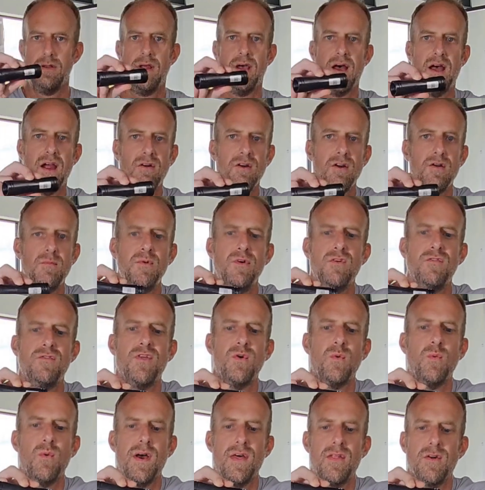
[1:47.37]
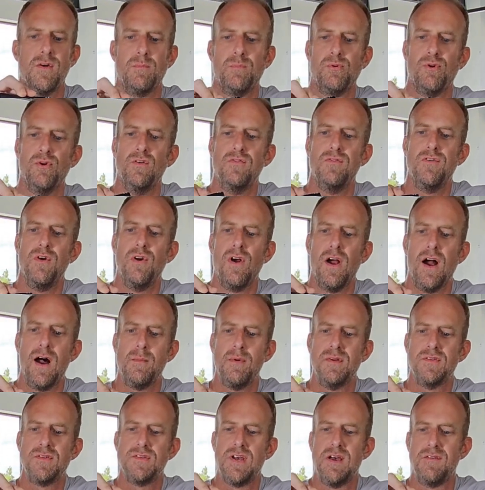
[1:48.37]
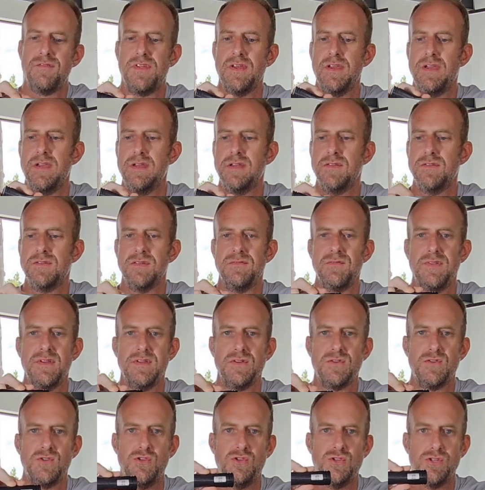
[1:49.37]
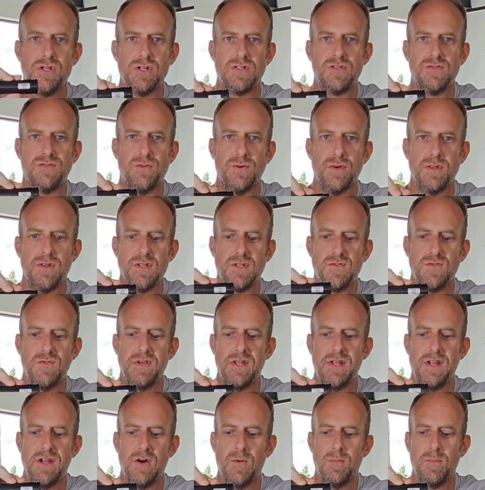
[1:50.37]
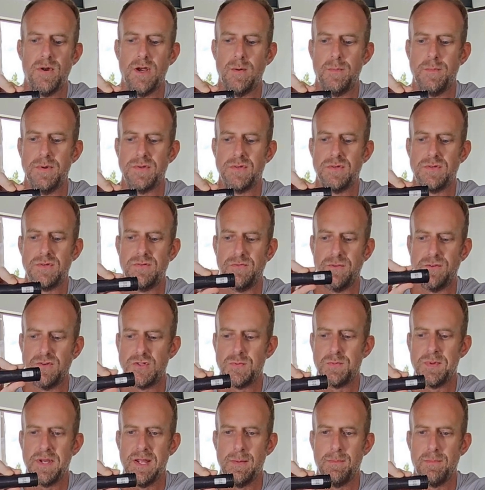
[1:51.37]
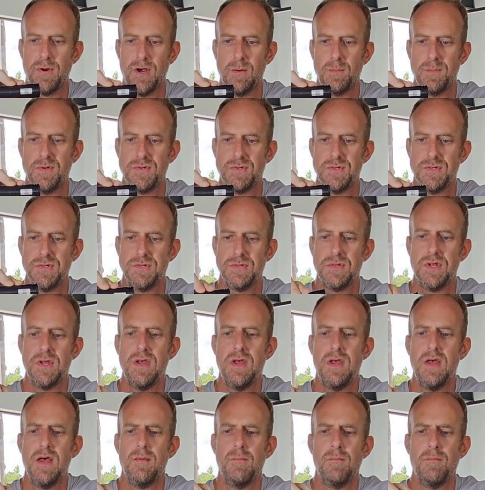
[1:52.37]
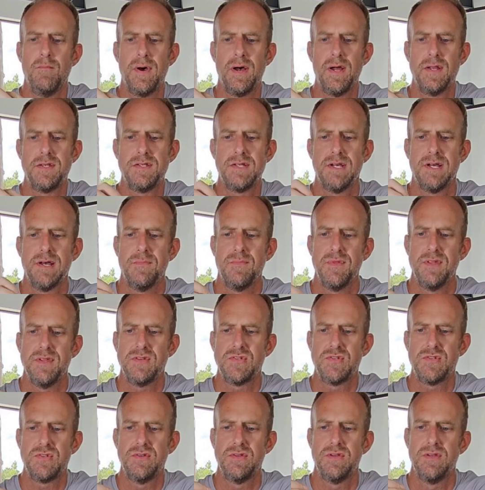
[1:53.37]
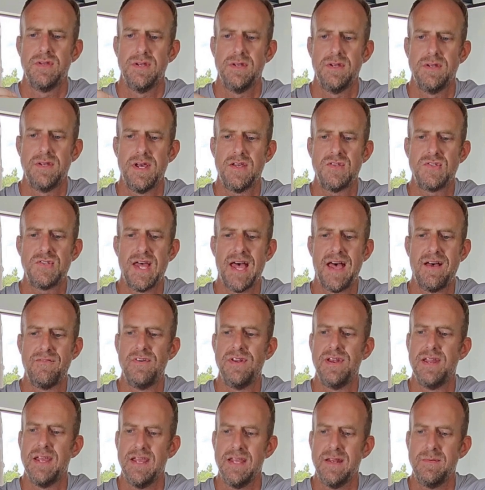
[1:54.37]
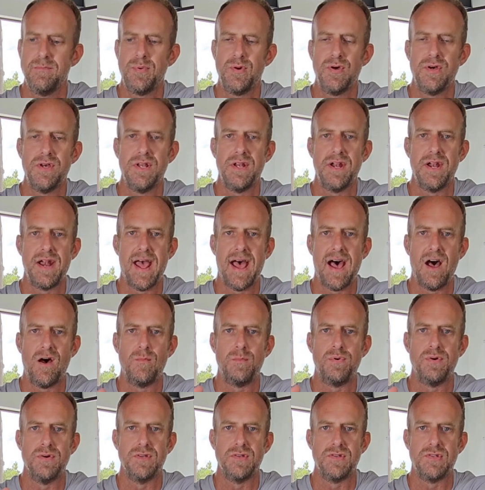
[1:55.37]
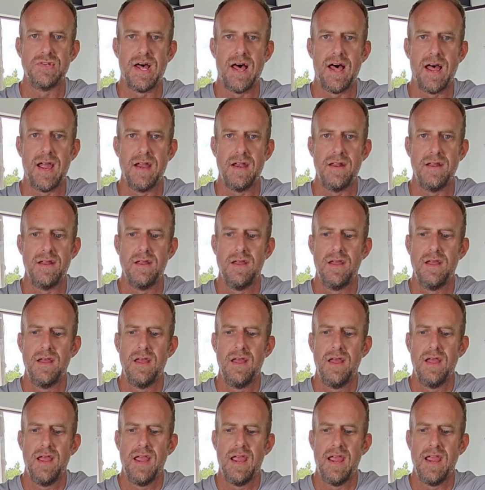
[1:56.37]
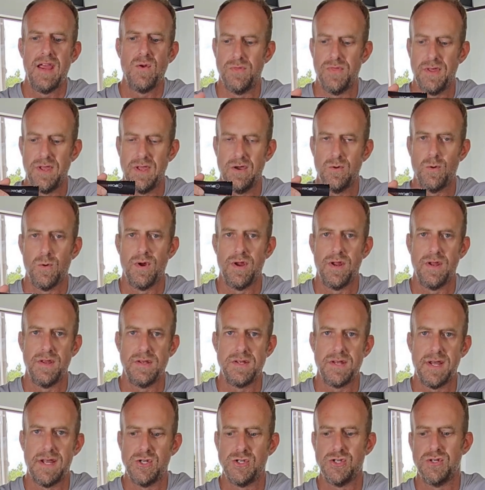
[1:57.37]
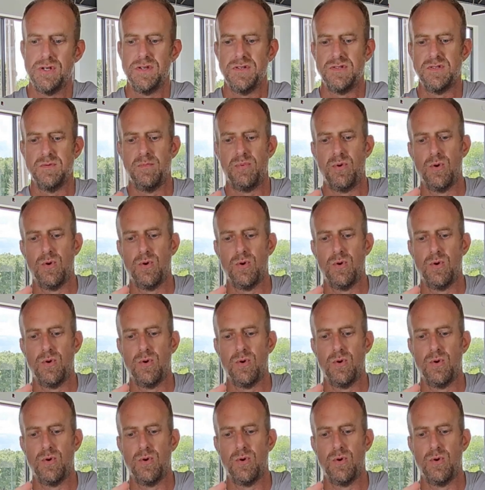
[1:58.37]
Now, I removed the weatherproof grommets off the ends of this just for this video purpose, for speed purposes. But this does have an input and output side, and the orientation is